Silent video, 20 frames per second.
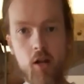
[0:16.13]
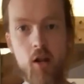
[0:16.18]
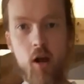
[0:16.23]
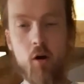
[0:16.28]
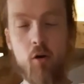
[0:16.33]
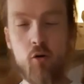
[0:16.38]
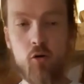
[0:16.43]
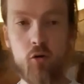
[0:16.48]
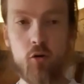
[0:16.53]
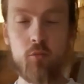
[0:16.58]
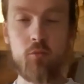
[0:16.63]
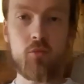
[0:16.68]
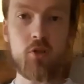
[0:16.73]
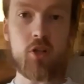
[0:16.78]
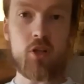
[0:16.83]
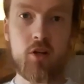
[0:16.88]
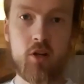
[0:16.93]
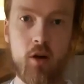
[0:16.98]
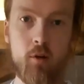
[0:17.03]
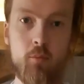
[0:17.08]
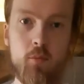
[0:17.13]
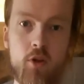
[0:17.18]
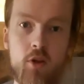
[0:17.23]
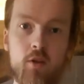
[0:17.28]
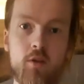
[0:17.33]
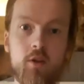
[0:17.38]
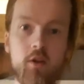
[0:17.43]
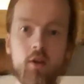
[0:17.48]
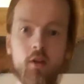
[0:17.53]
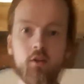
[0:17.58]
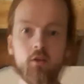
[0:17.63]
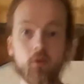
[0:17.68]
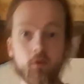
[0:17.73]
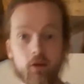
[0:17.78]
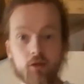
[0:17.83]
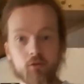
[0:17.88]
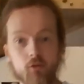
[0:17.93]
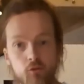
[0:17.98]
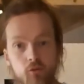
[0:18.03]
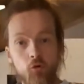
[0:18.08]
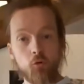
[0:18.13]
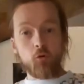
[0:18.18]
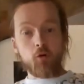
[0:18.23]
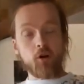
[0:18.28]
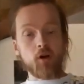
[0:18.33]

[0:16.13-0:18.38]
outcomes and that, mate. Now I don't know what